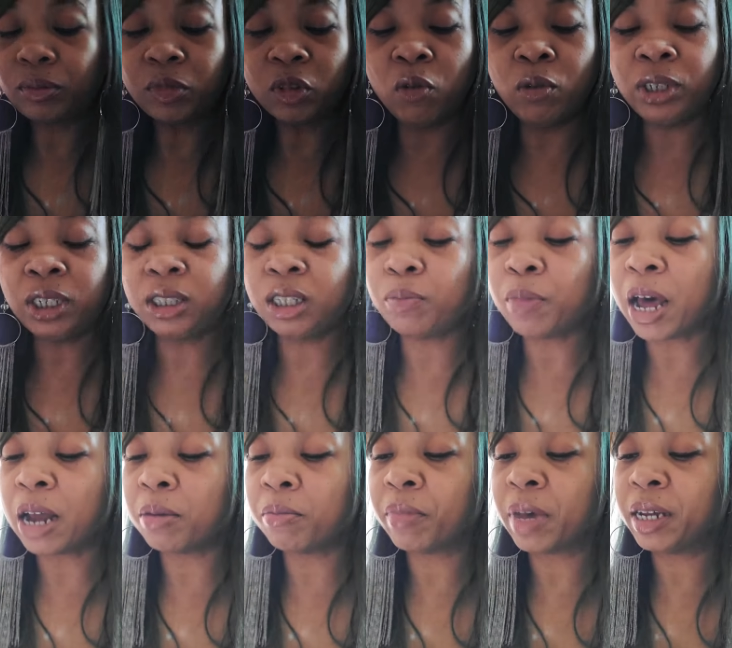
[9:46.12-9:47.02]
What's at the
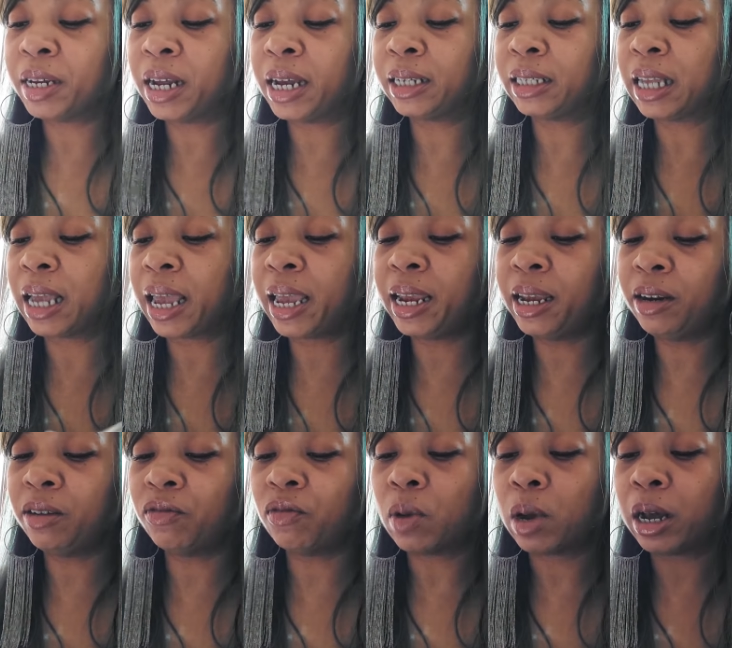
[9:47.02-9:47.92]
bottom of my deck? The Eight
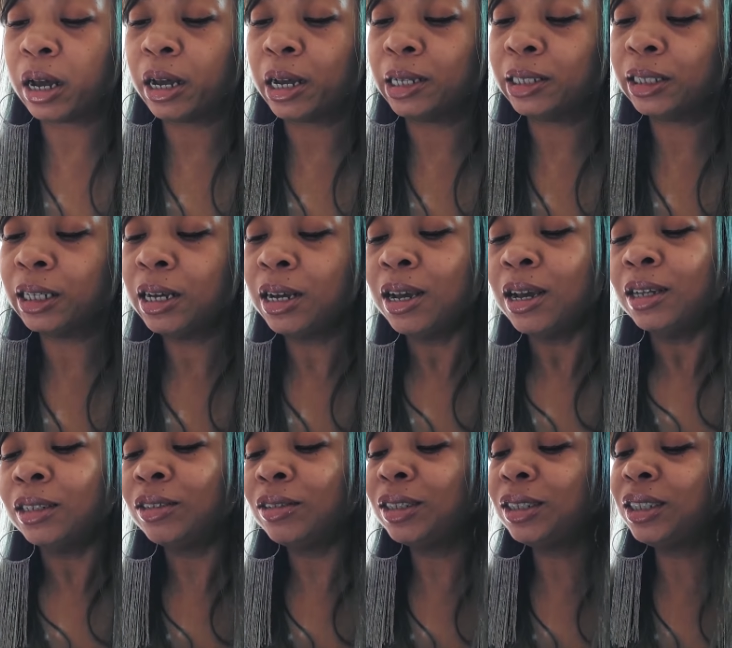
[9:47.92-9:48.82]
of Wands.
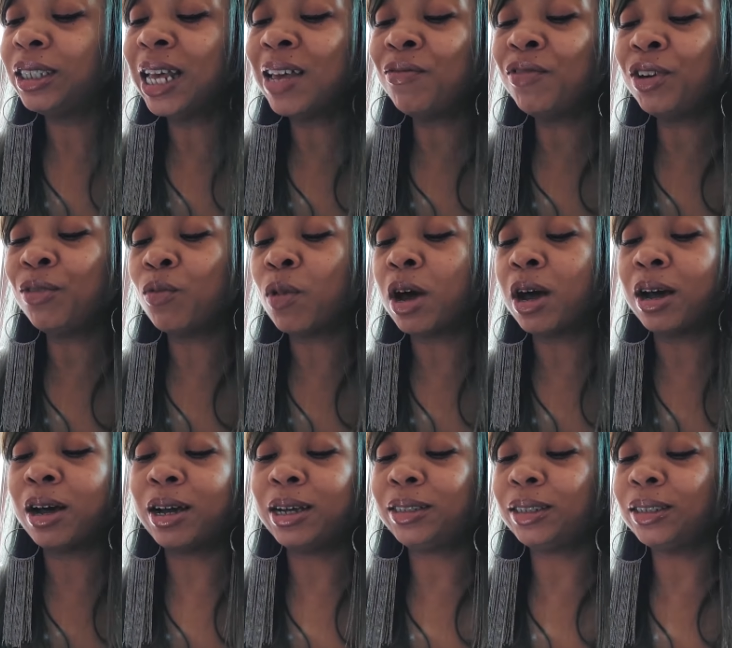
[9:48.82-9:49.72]
So the Seven of
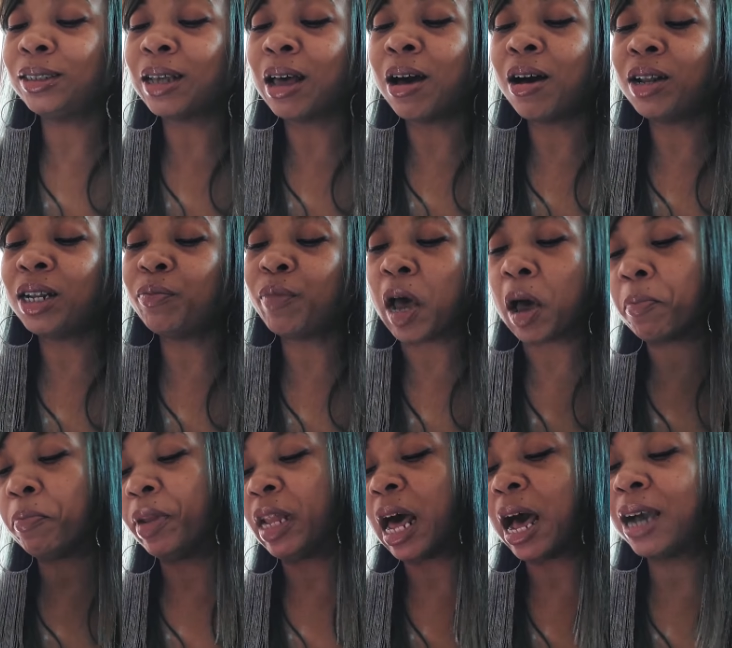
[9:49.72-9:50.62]
Wands is all
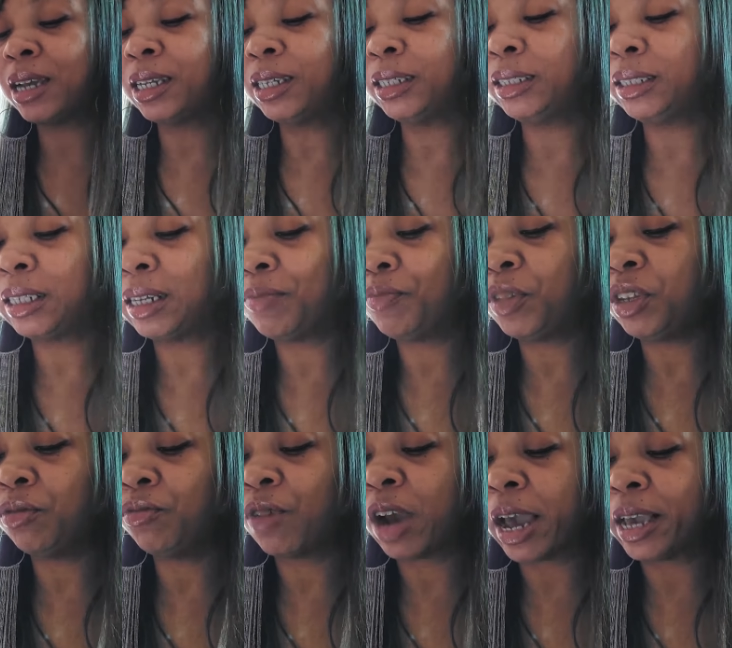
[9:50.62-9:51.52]
about blocking
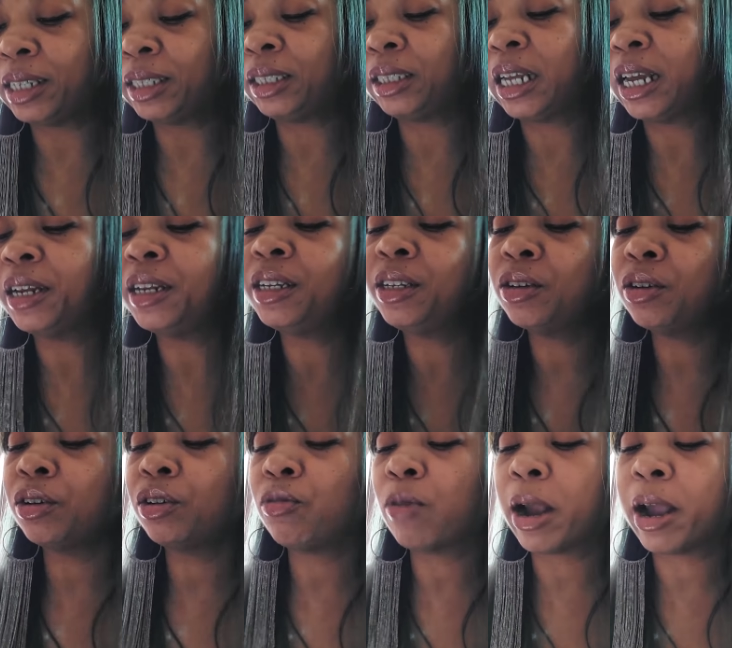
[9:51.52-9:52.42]
something, right? Standing your
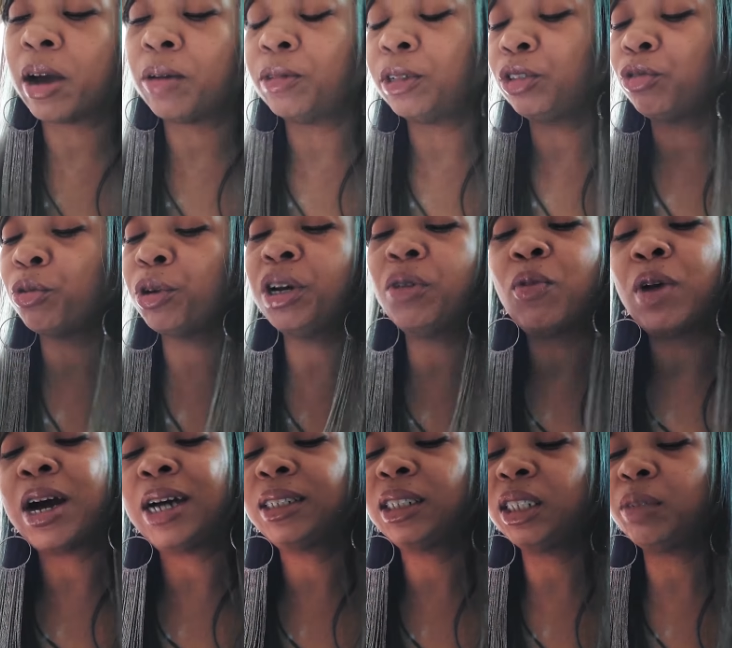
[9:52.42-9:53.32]
ground. The Three of
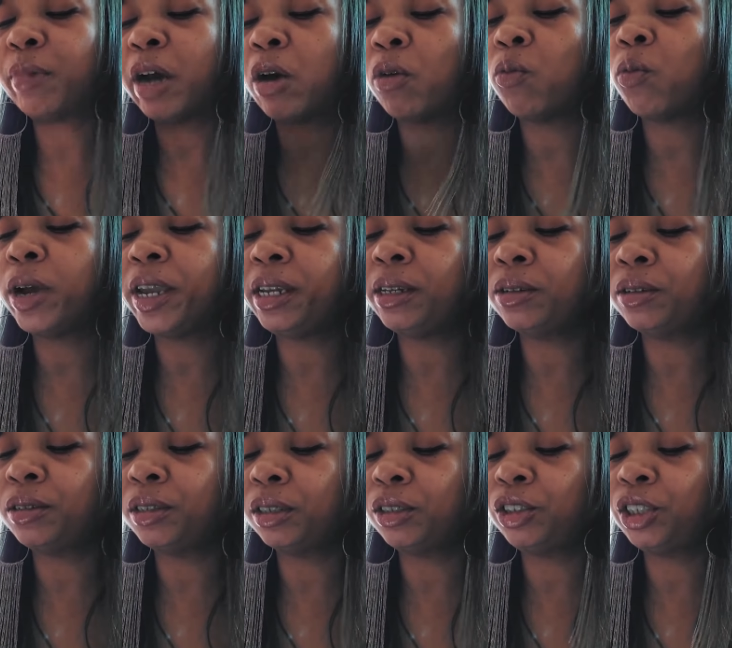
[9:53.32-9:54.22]
Wands is about waiting
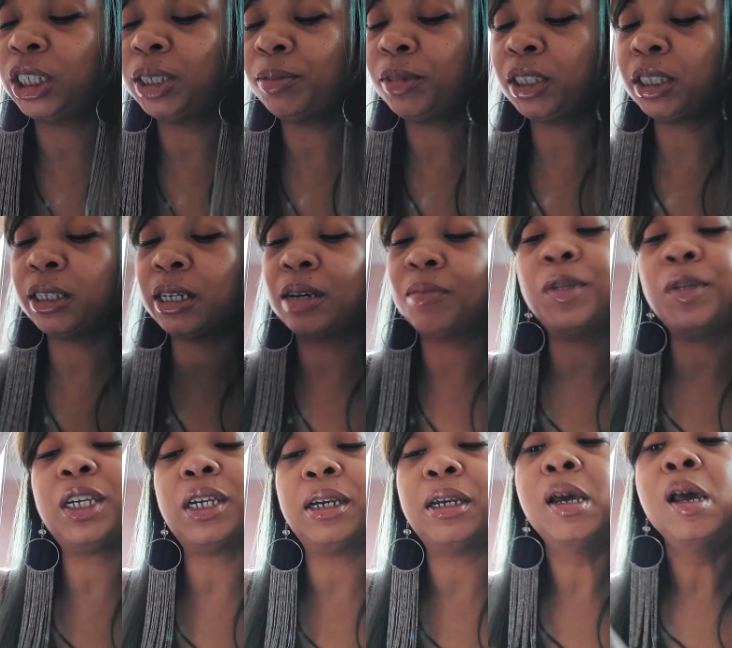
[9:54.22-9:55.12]
on your ships to come
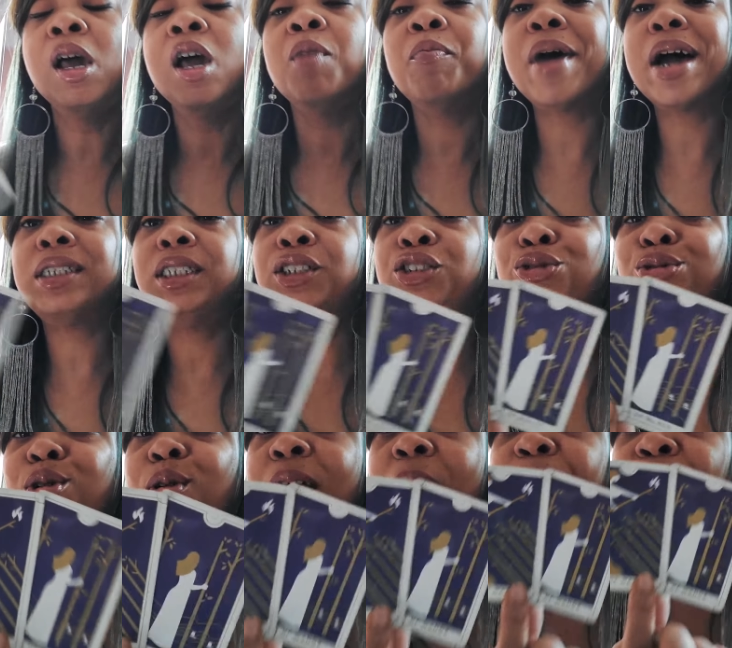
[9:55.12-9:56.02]
in. Pisces, you're
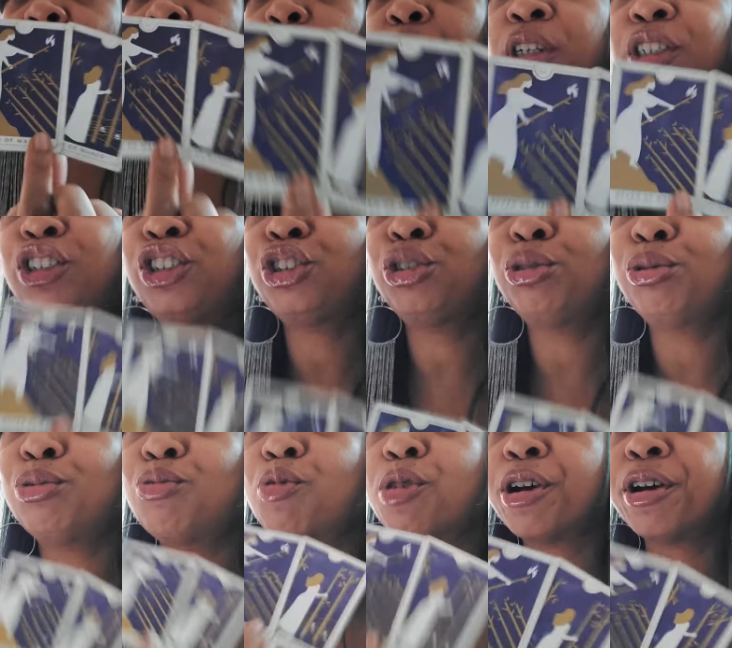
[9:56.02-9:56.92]
going to have to put you
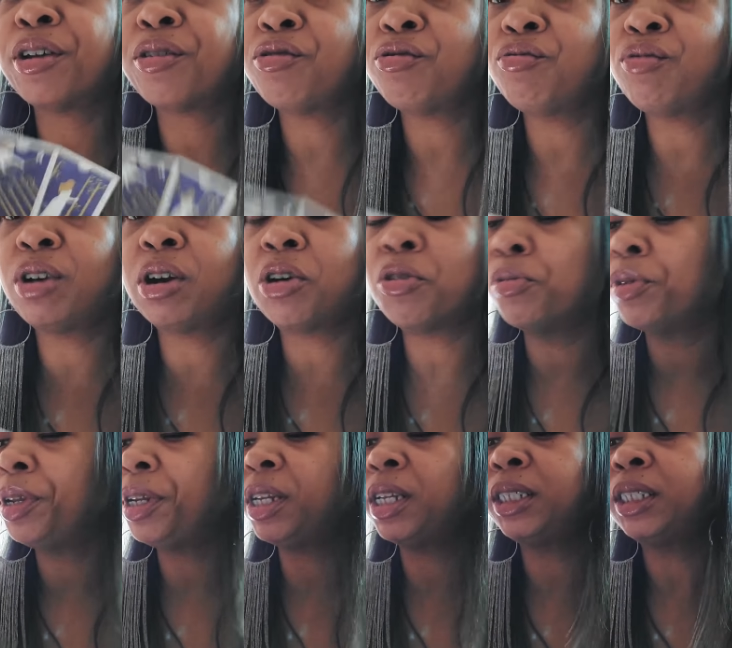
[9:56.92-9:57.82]
where you go
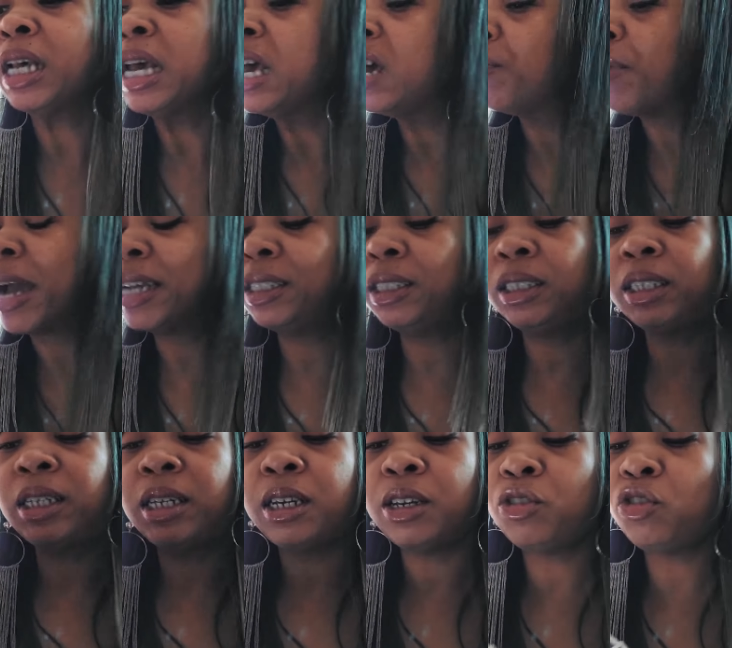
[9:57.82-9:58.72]
in this. Pisces,
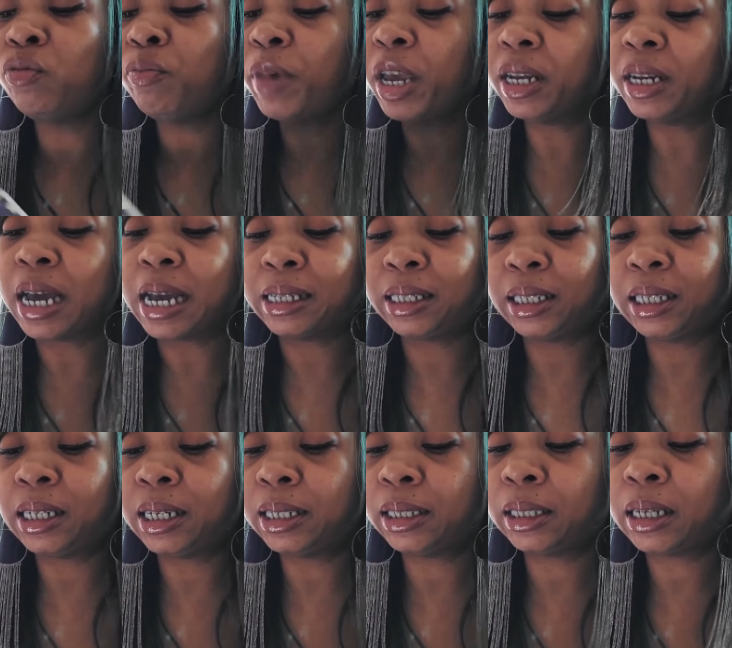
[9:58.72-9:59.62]
again, you may not see
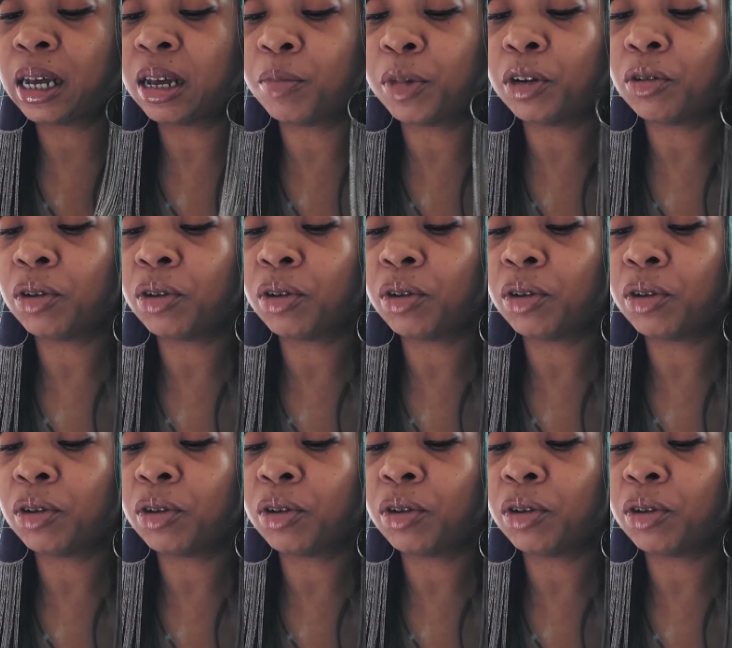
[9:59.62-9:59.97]
this coming,